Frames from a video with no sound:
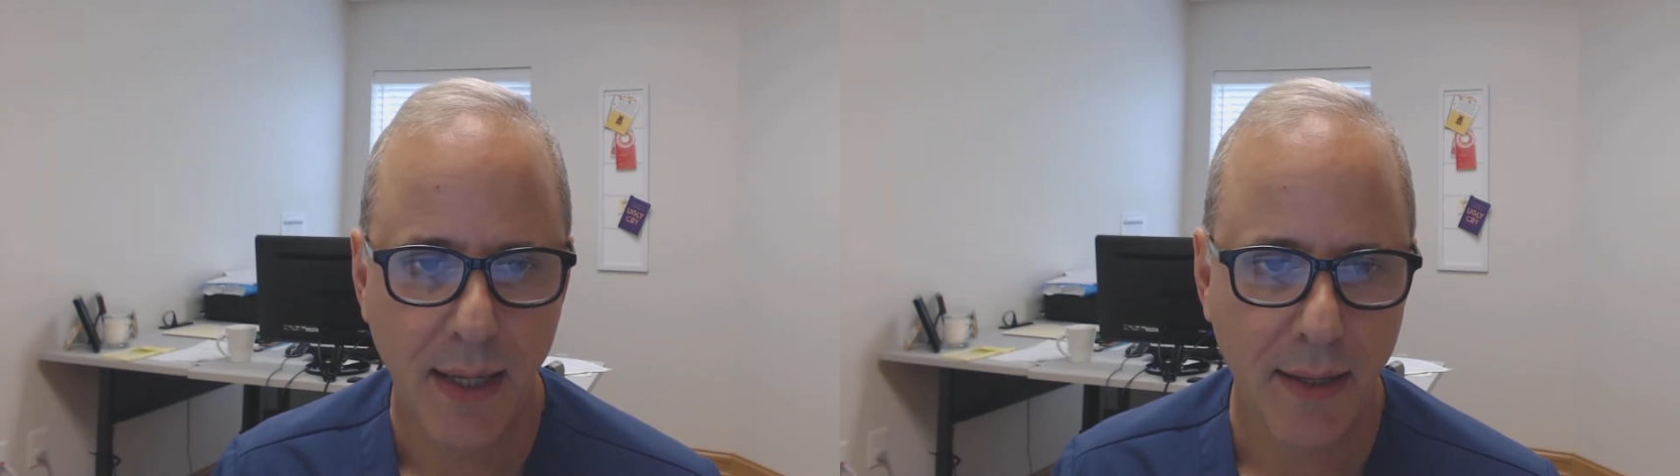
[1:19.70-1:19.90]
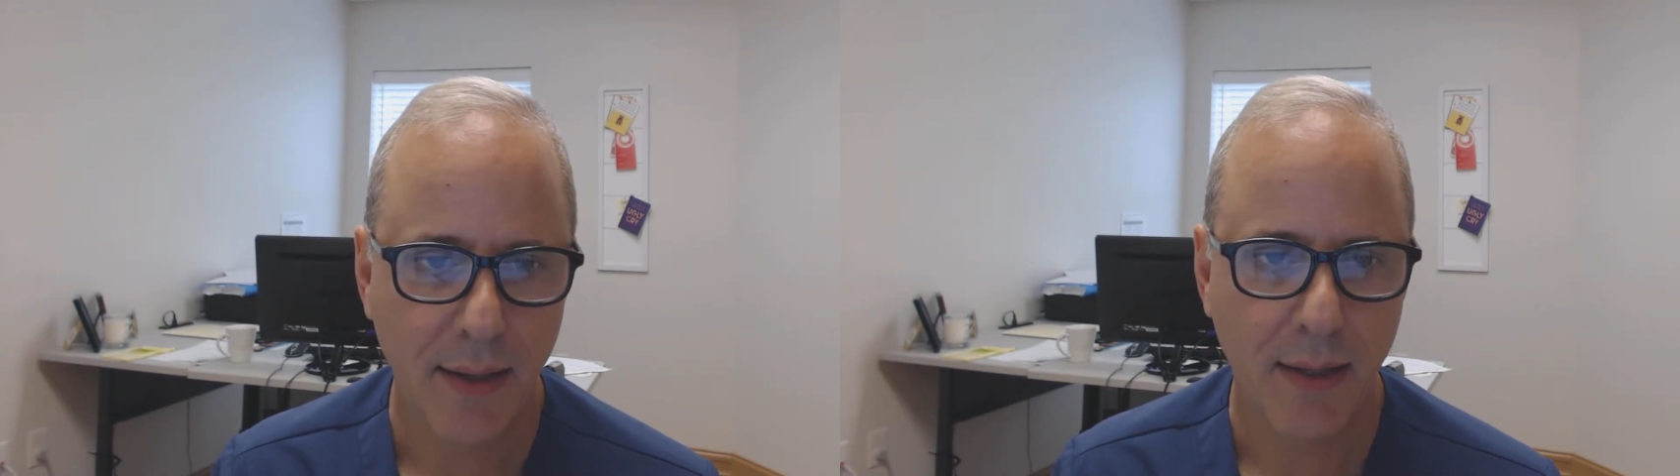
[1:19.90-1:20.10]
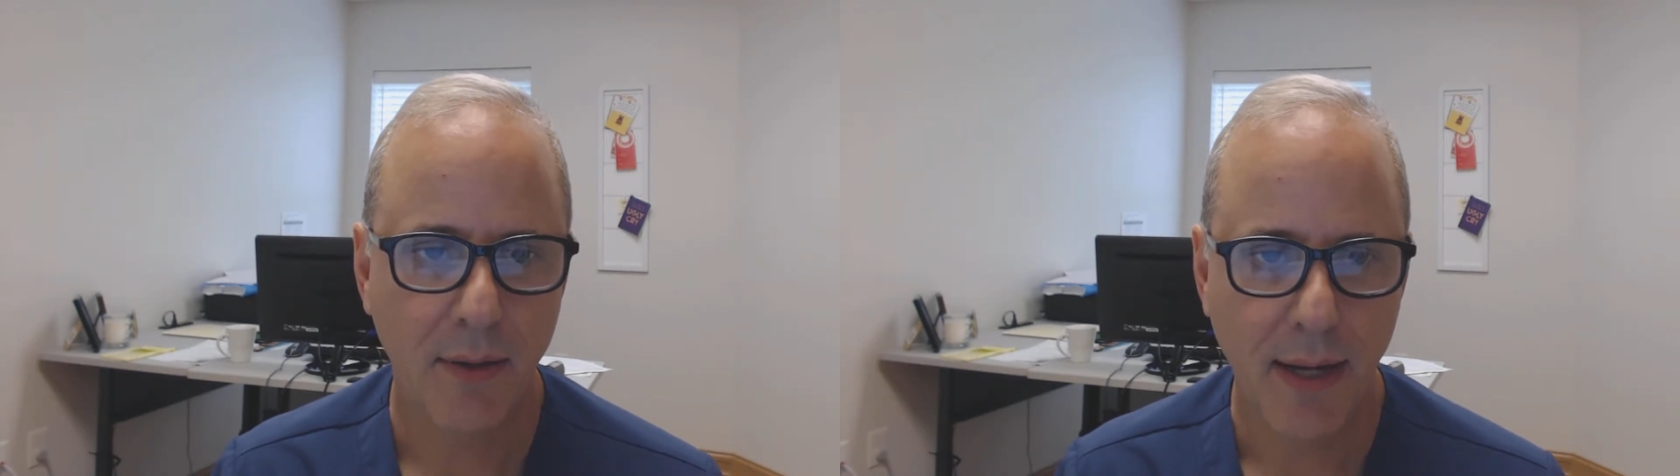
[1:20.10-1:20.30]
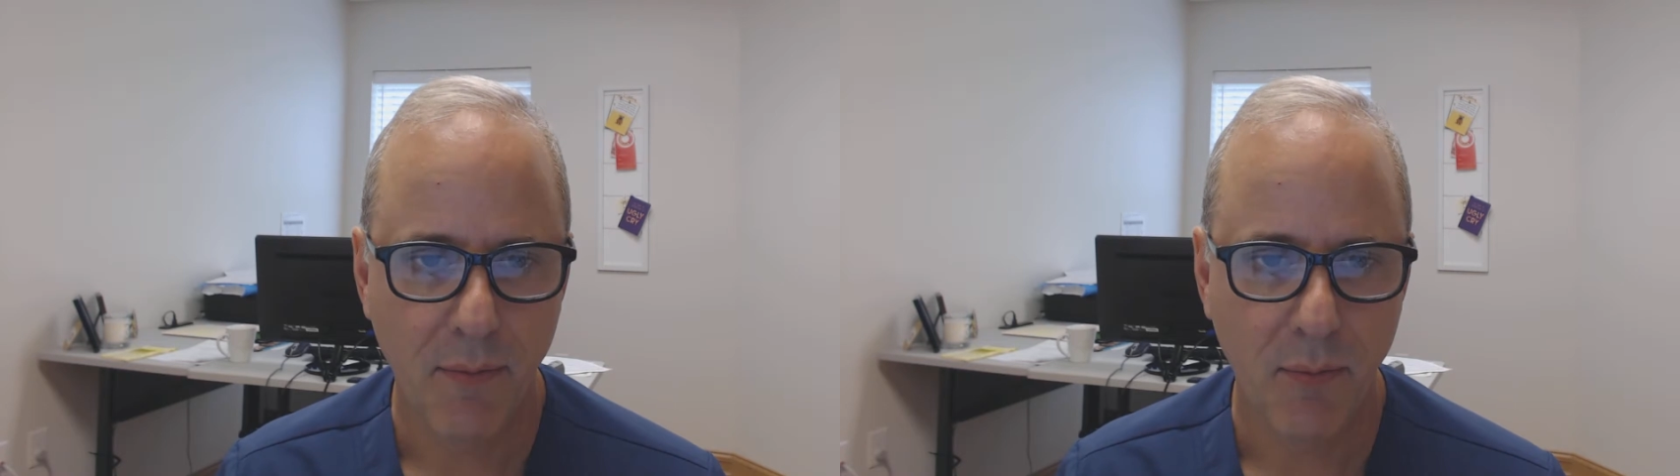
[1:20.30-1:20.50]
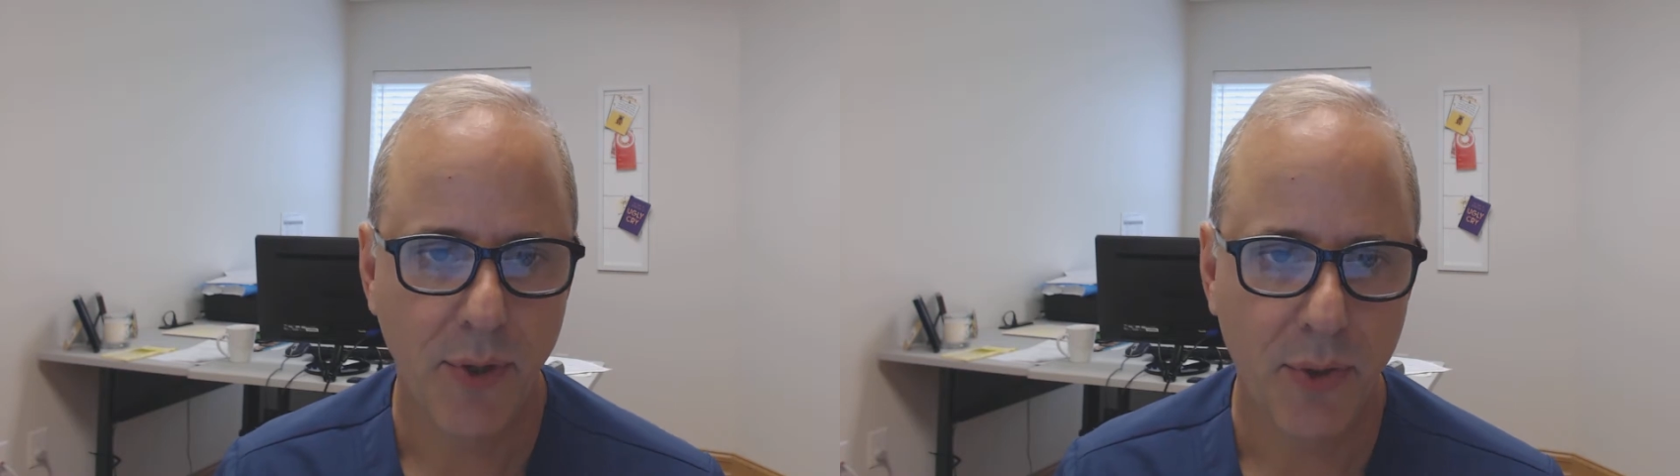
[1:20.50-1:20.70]
And they'll
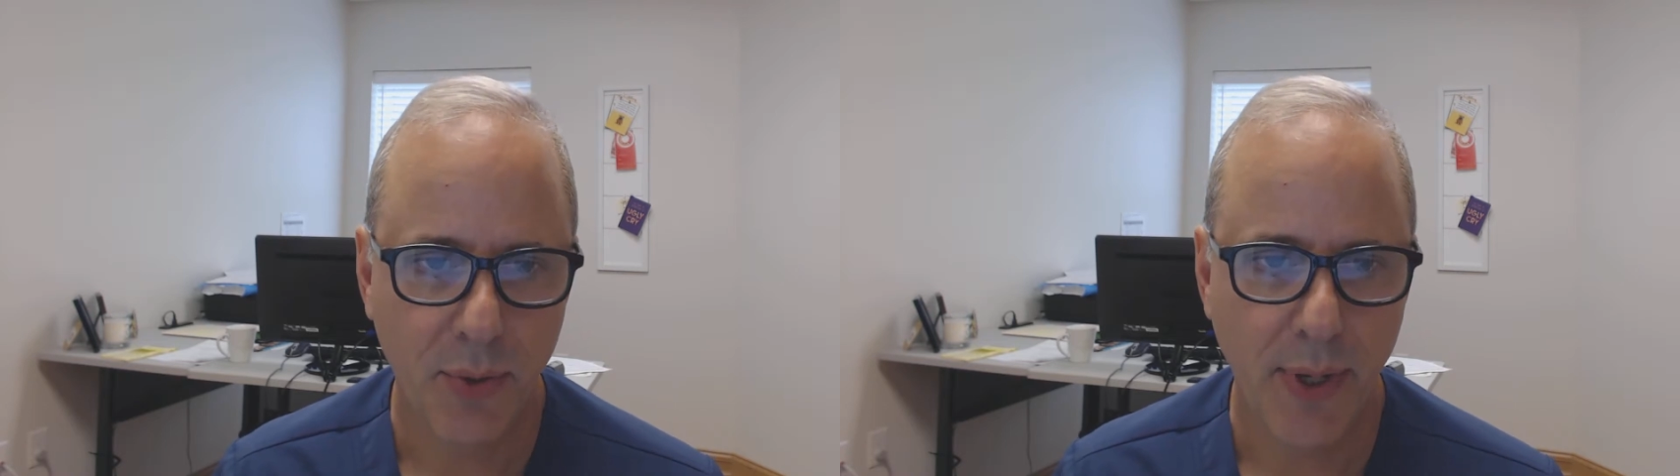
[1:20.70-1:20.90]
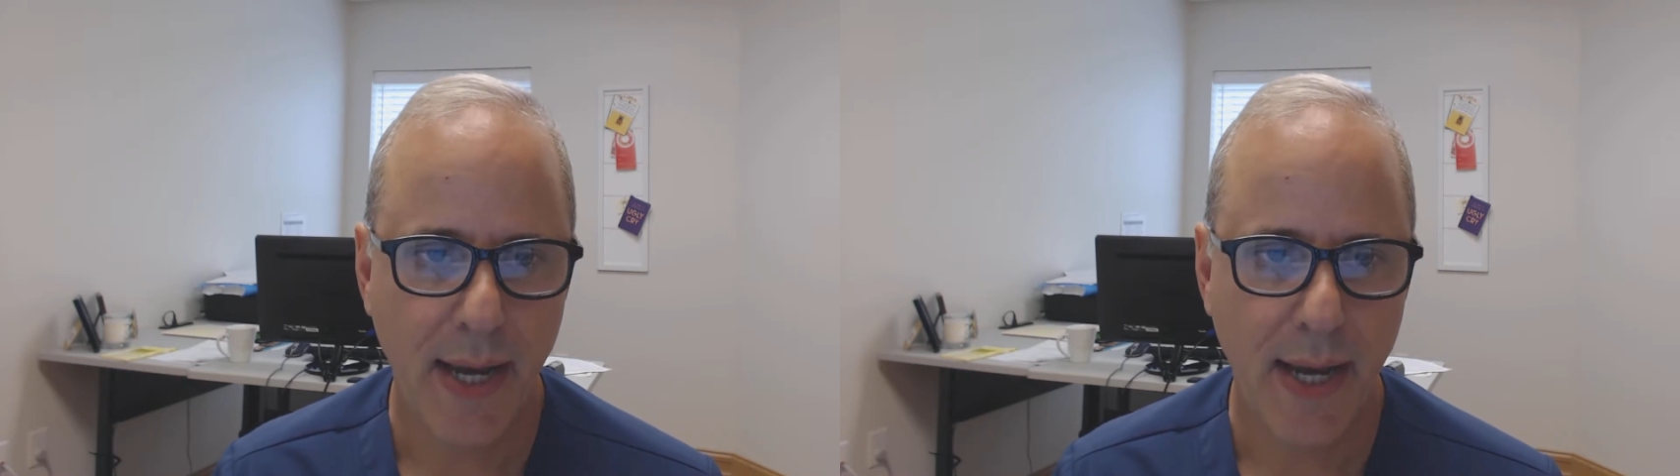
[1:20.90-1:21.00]
have 1 or 2